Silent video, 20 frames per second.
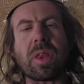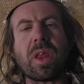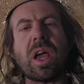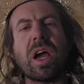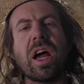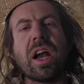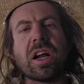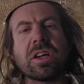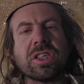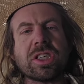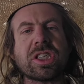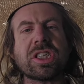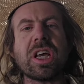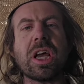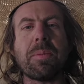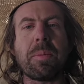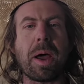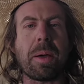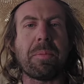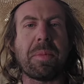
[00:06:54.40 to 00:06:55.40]
And I'll just
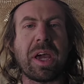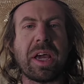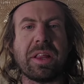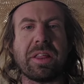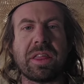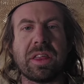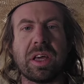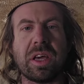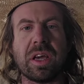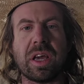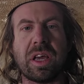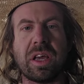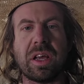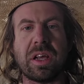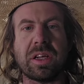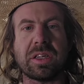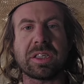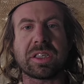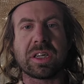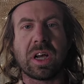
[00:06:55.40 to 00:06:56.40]
say my main thing
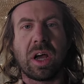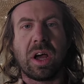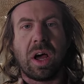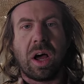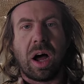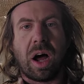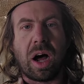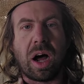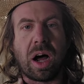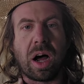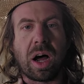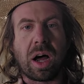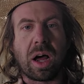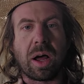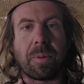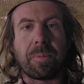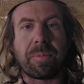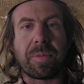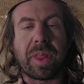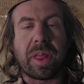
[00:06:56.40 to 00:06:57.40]
is,
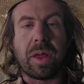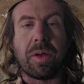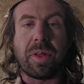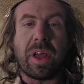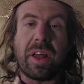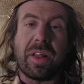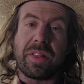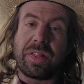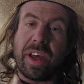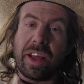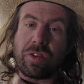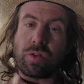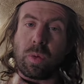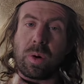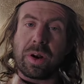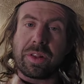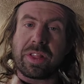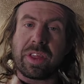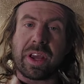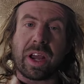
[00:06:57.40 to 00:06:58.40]
and that's
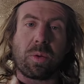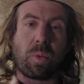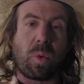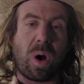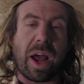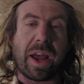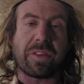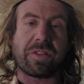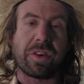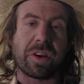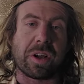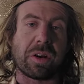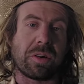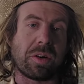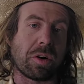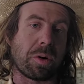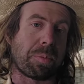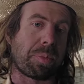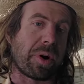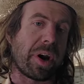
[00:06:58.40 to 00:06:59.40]
one thing why I took a
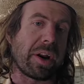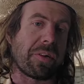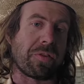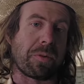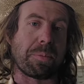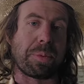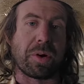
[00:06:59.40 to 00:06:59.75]
little break from